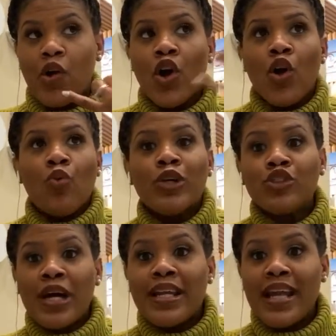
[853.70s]
We're
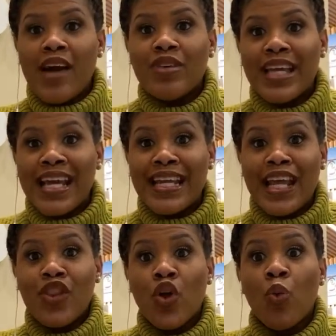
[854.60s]
trying to navigate in
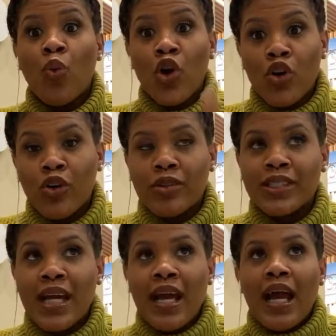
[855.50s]
the world
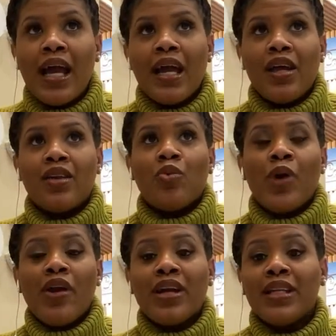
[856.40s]
and
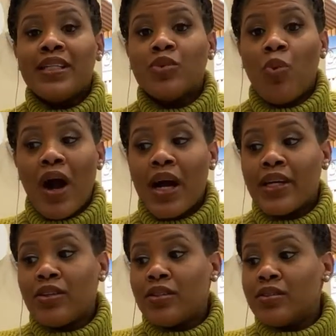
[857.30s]
wearing these
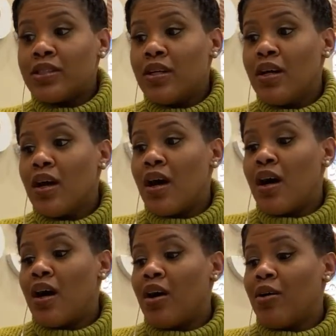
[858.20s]
wild,
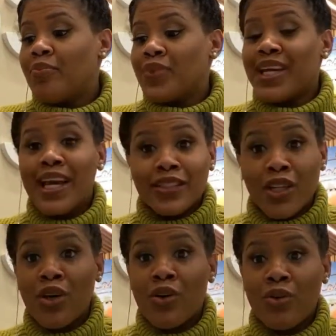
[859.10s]

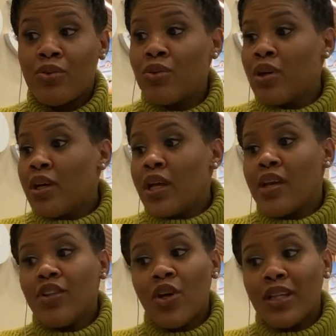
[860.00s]
ghetto, even
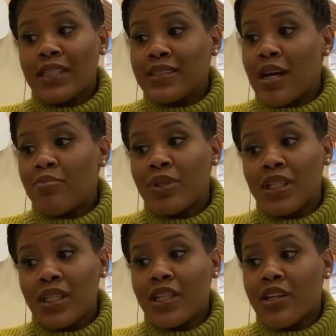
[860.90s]
though that's not
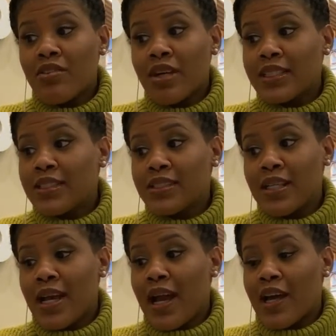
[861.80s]
politically correct to
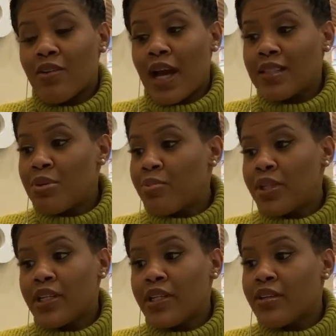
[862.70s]
say, I don't have to be
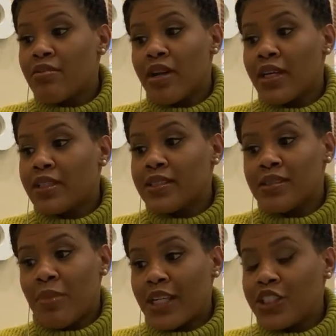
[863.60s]
politically correct. This is
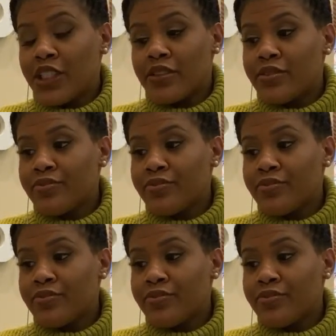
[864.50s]
my channel.